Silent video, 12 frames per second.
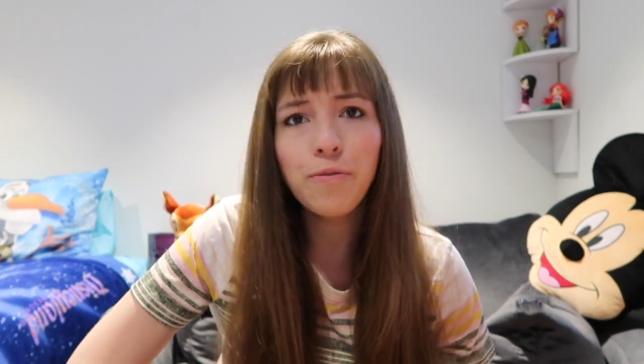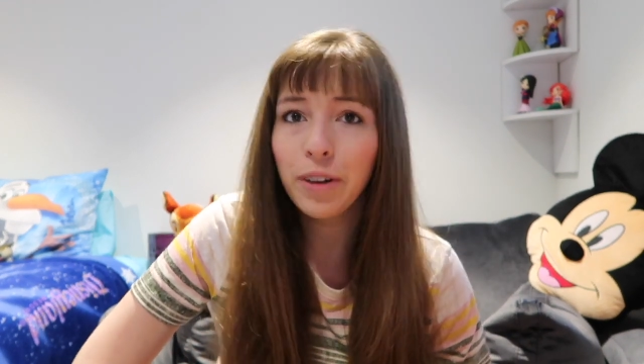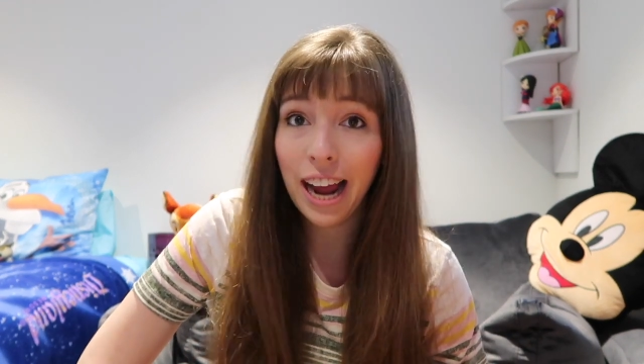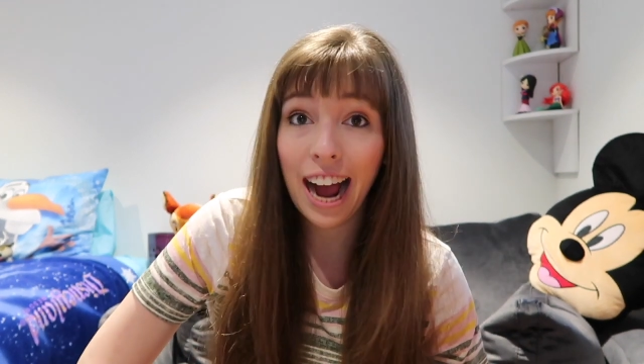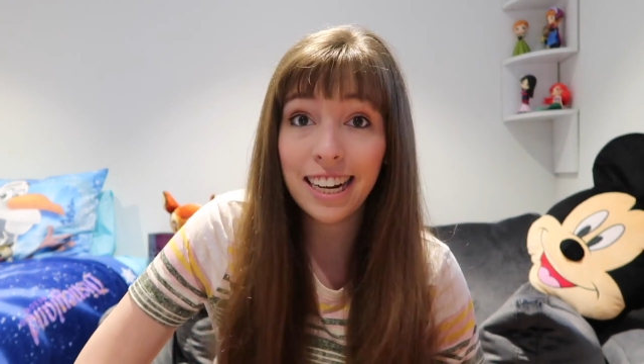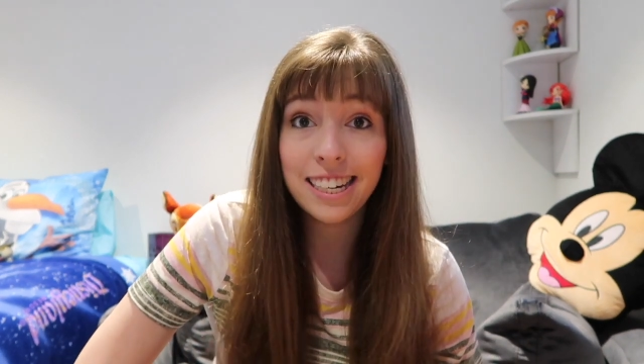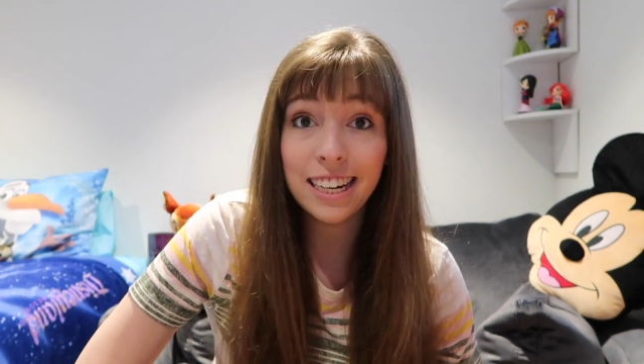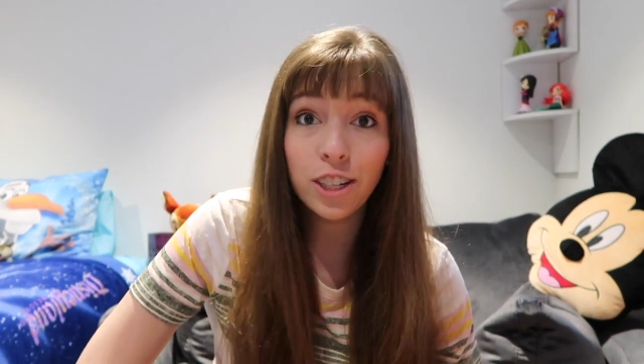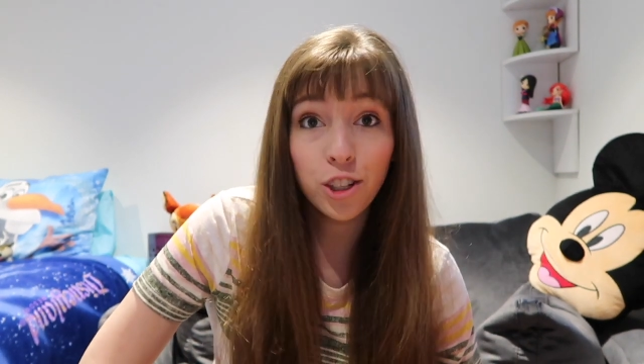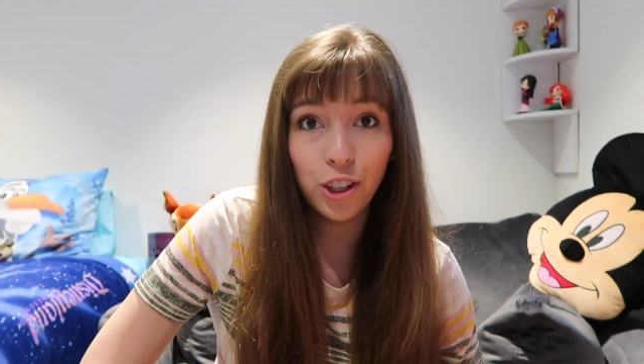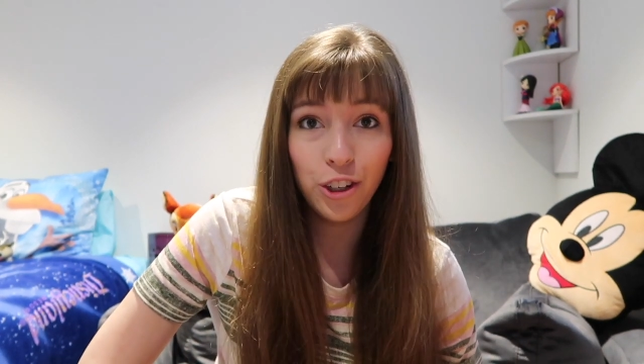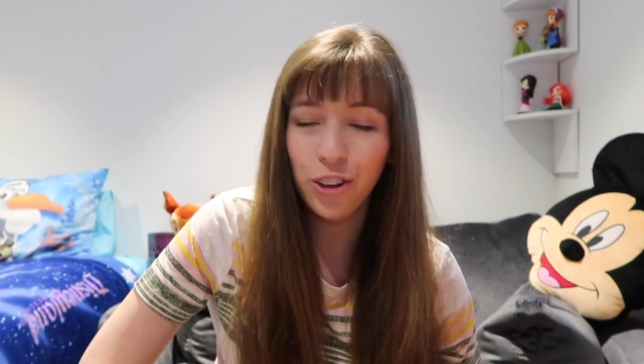been
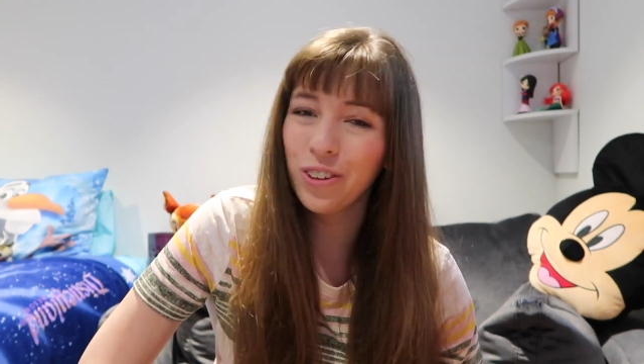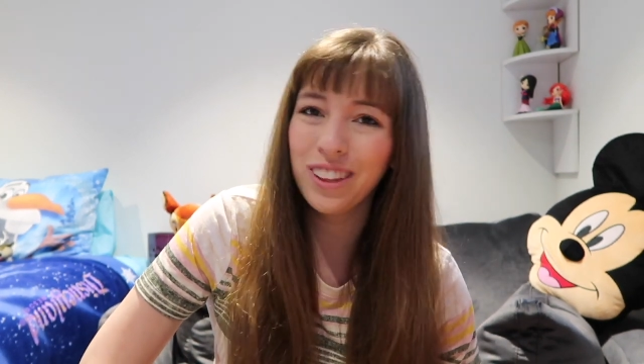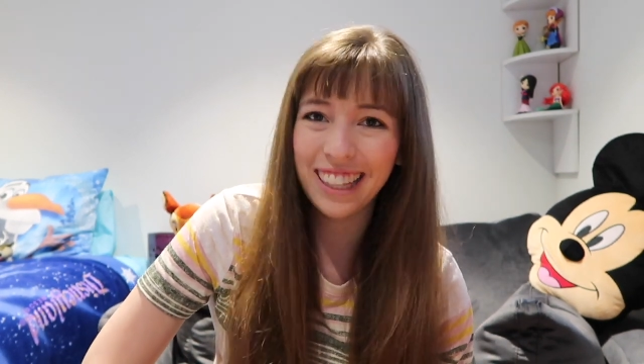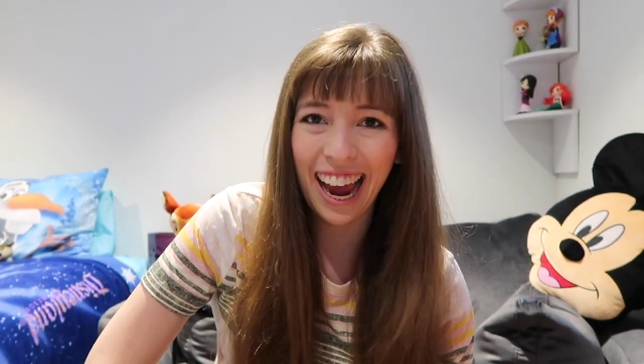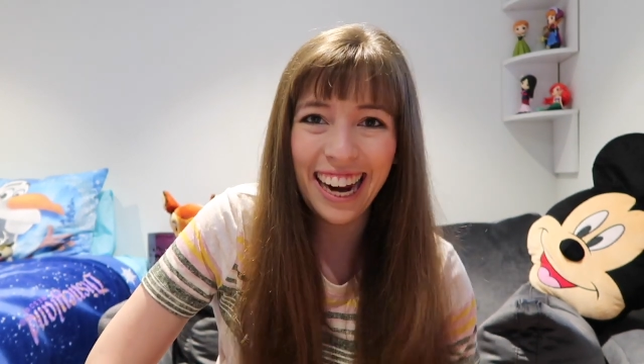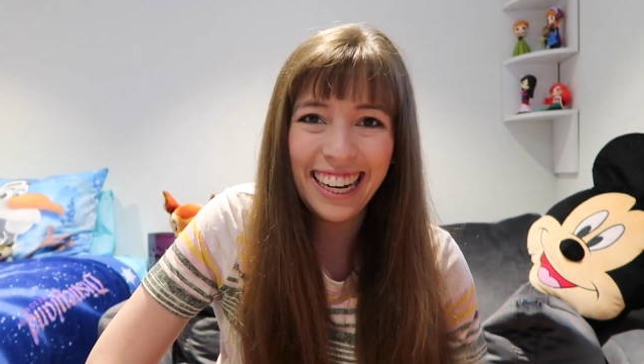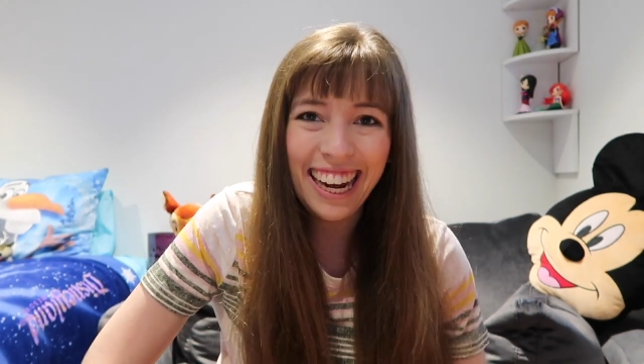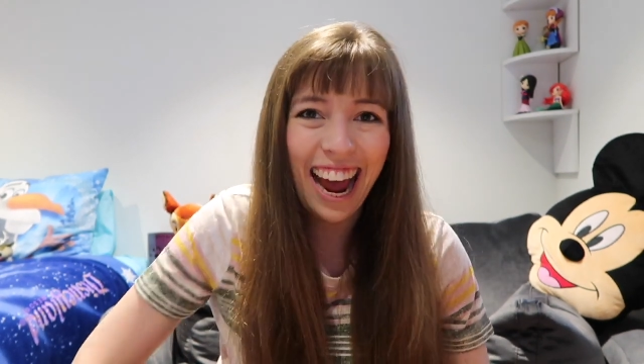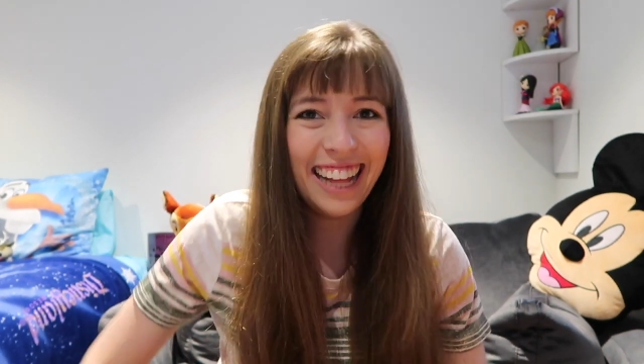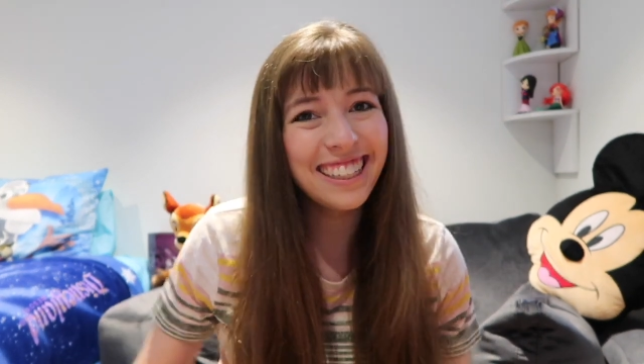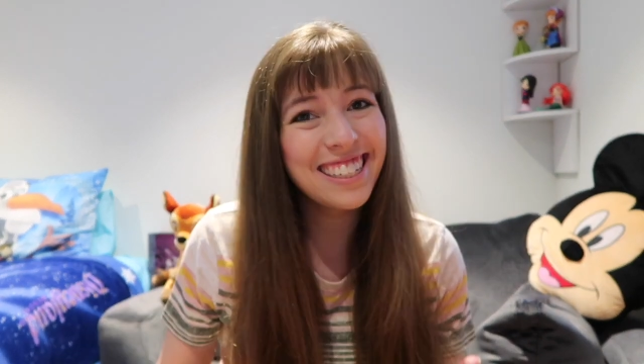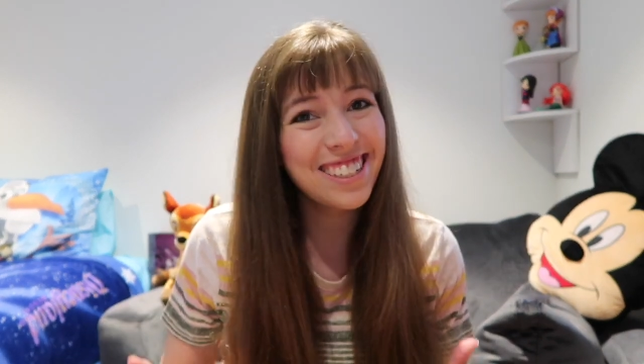reacting to the new Lady
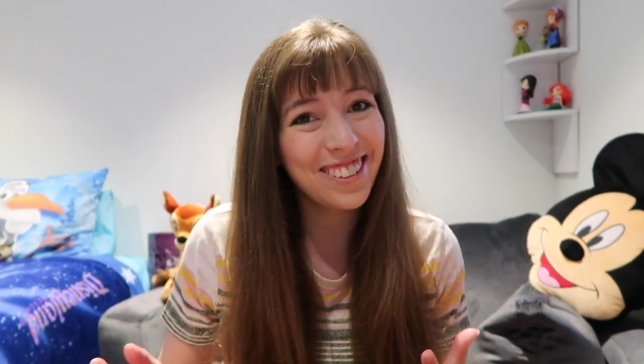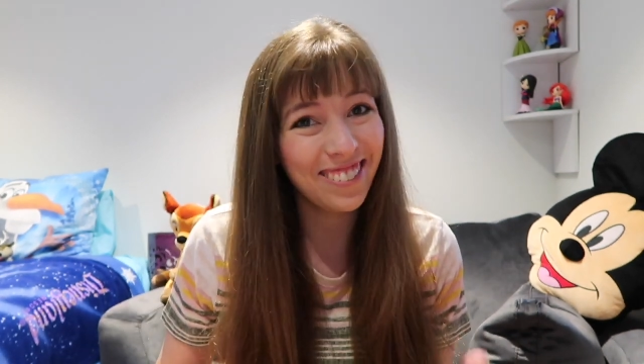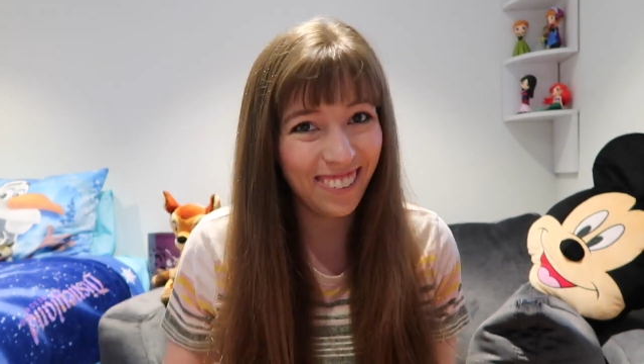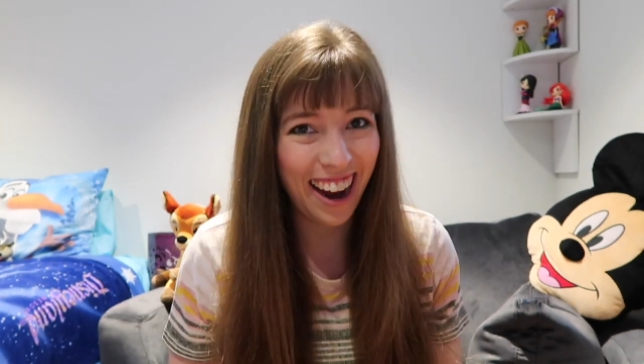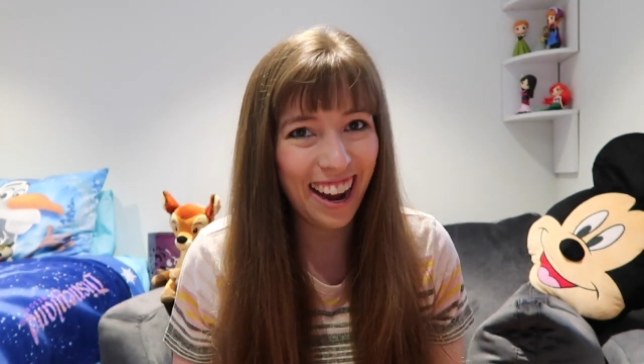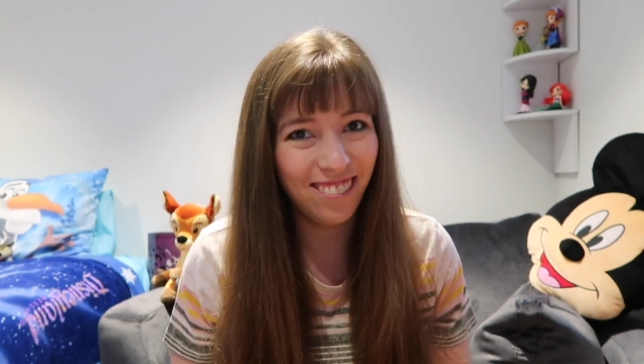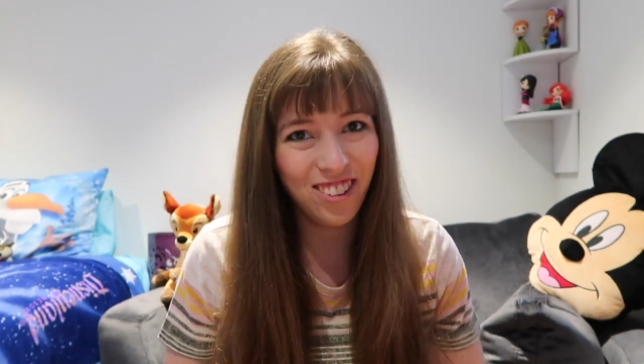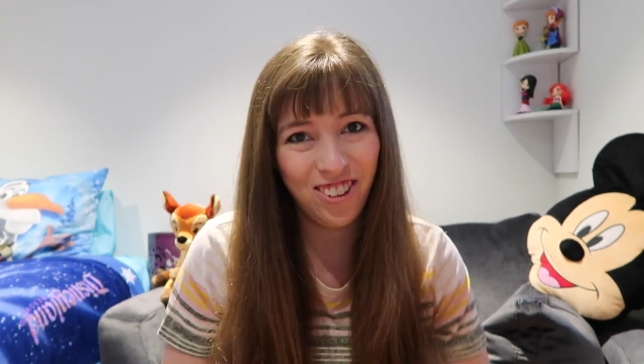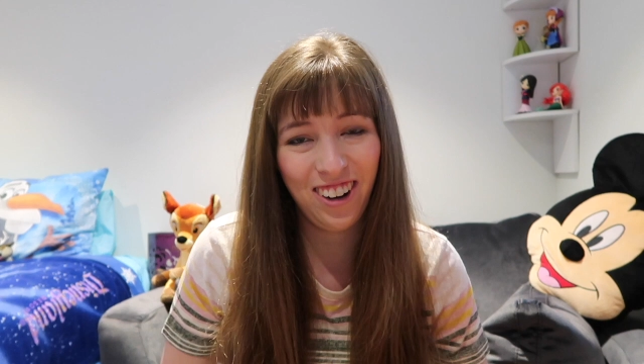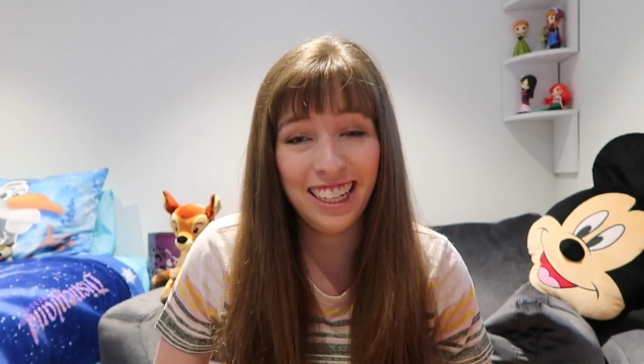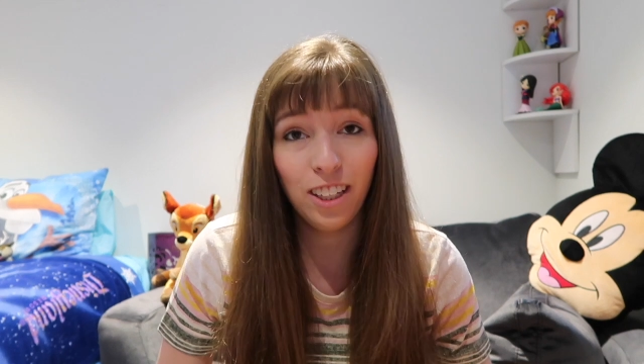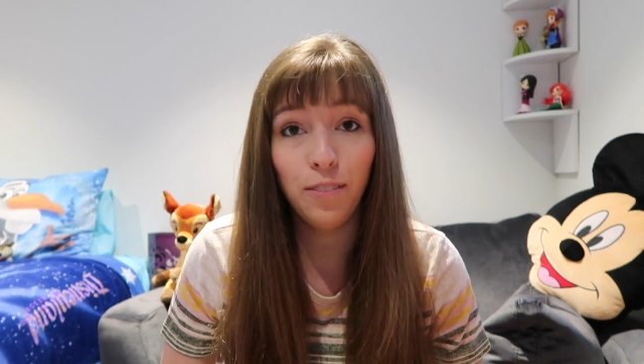and the Tramp
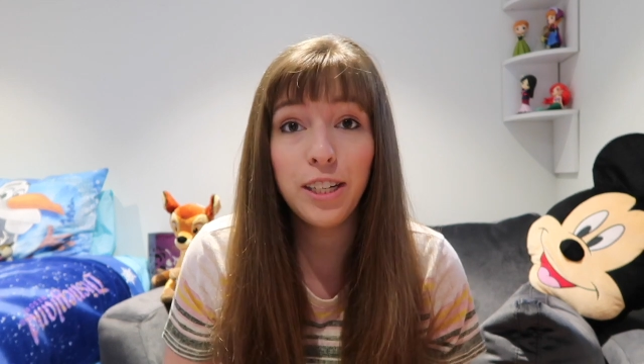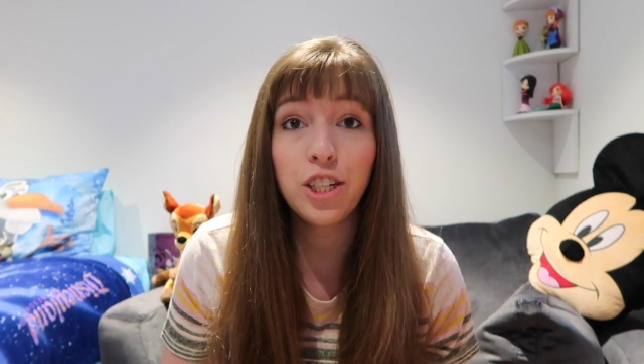trailer,